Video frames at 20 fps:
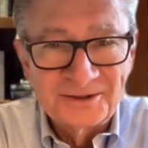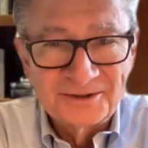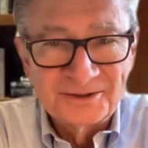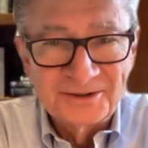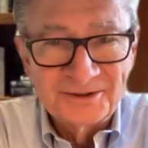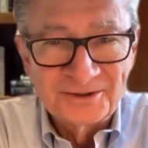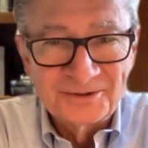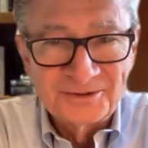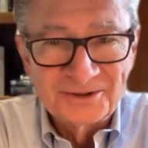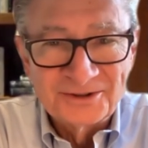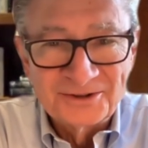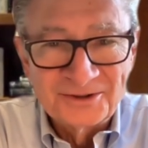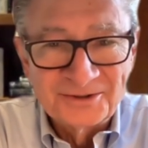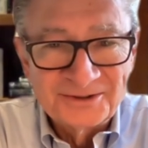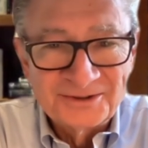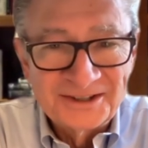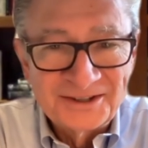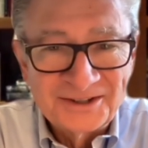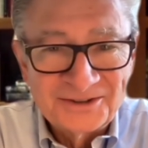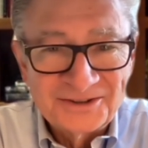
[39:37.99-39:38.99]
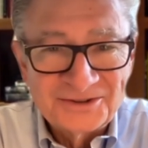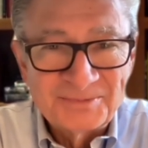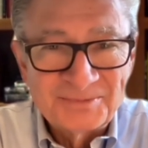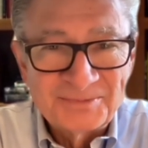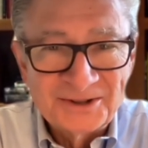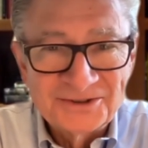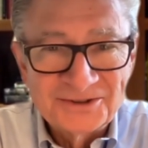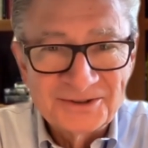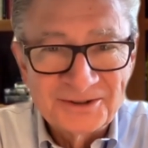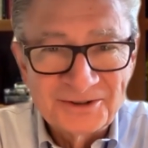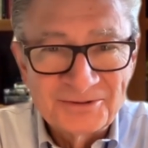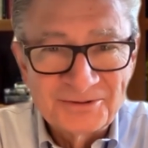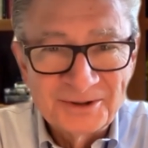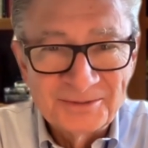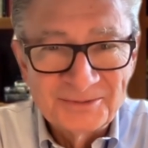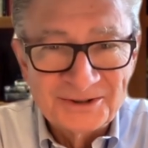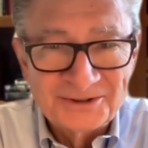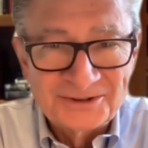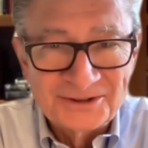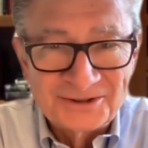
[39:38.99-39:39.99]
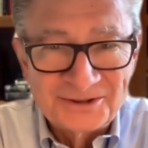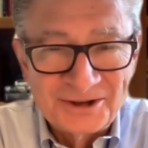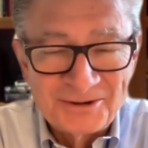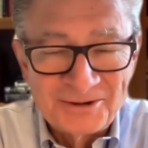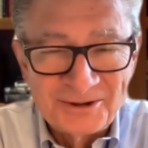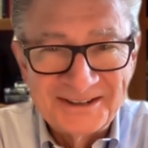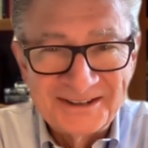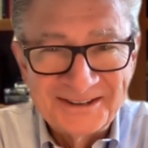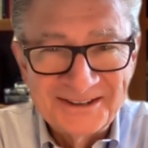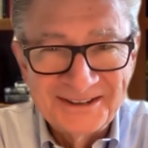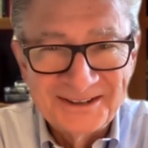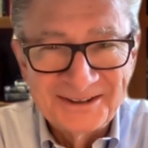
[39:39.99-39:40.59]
you know, you don't need any special equipment to do it.